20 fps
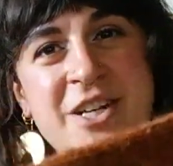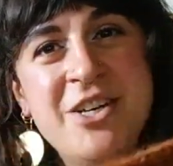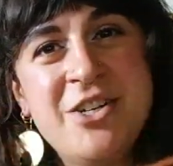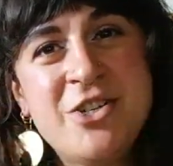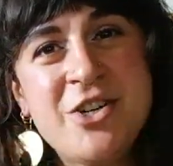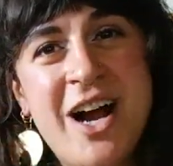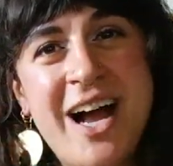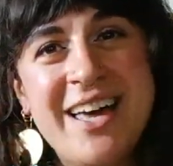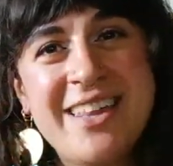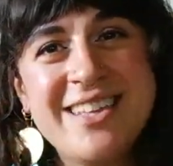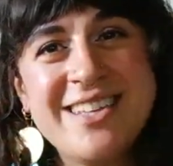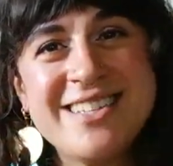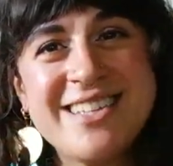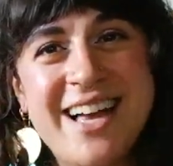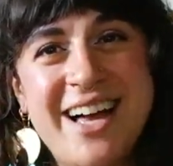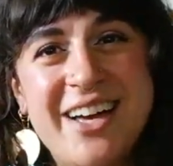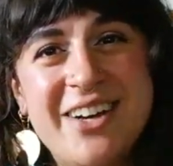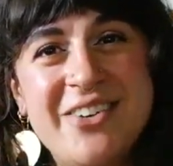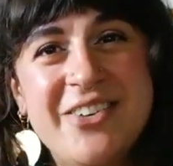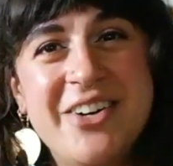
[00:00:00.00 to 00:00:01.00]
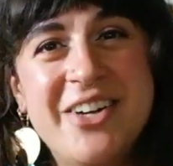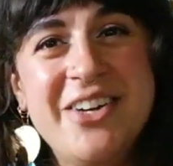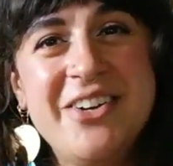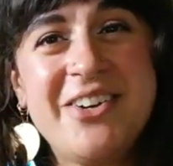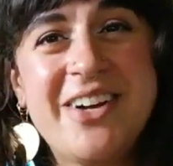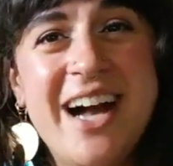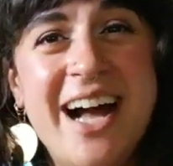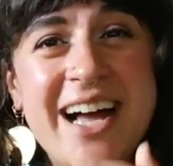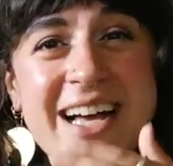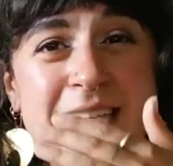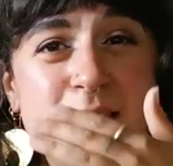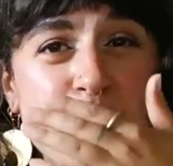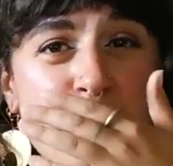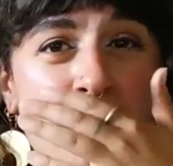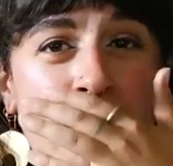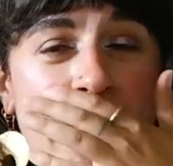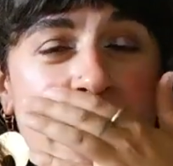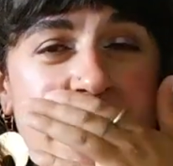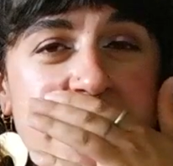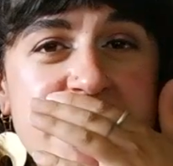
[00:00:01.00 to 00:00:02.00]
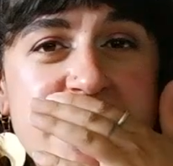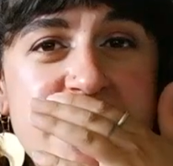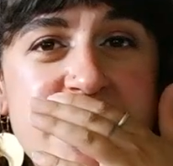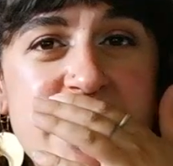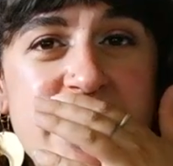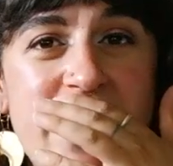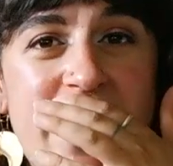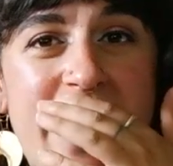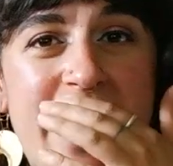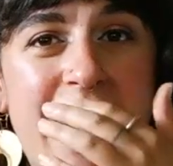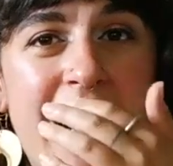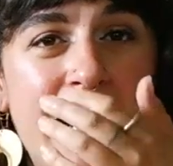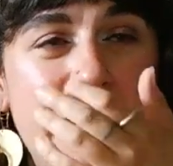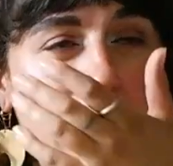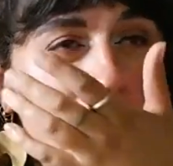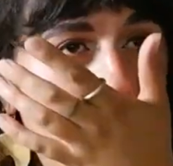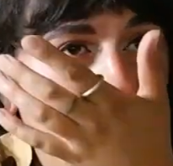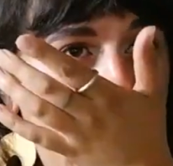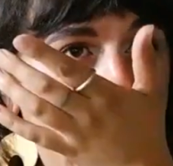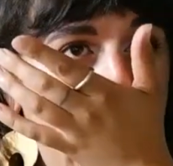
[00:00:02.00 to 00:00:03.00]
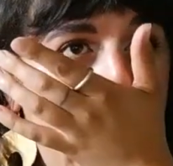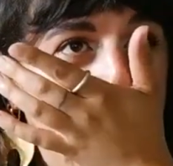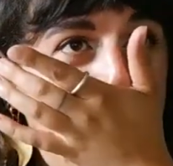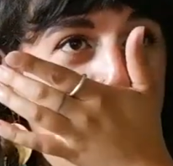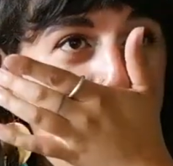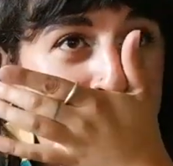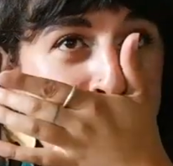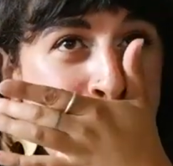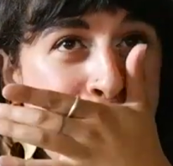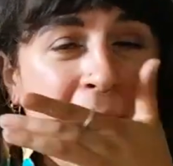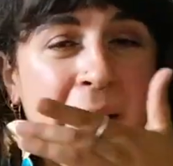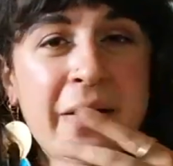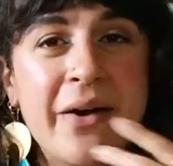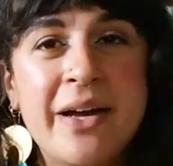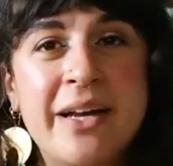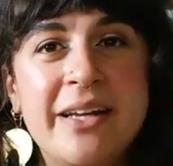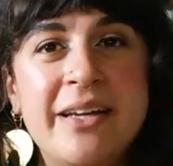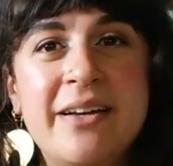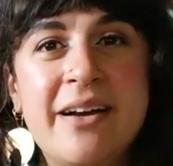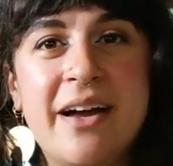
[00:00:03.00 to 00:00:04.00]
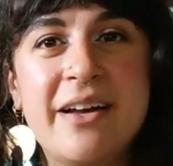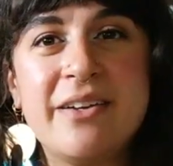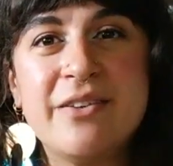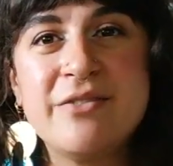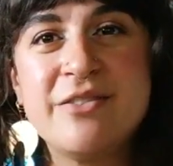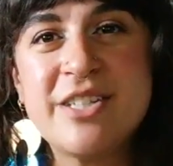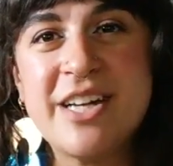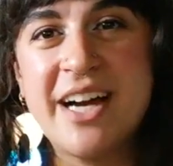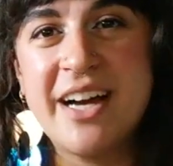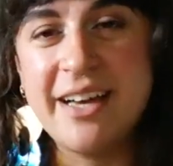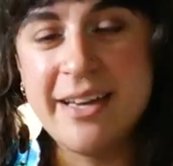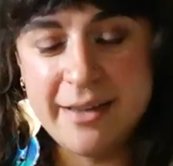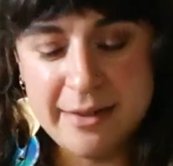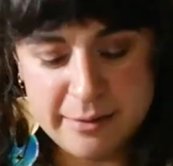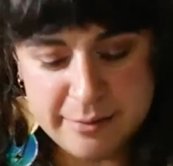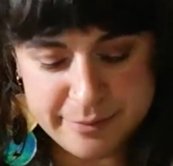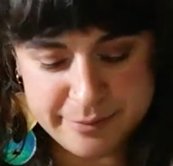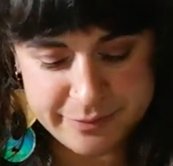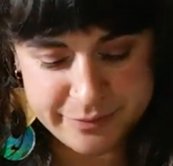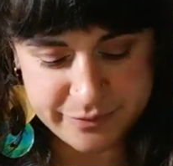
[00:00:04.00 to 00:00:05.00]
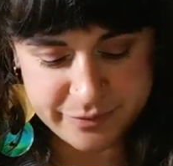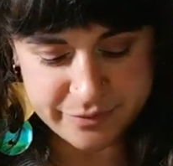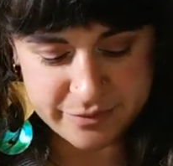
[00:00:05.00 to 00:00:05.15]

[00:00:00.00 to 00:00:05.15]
to try this on for you guys, but it's too hot. I'm already kind of dying.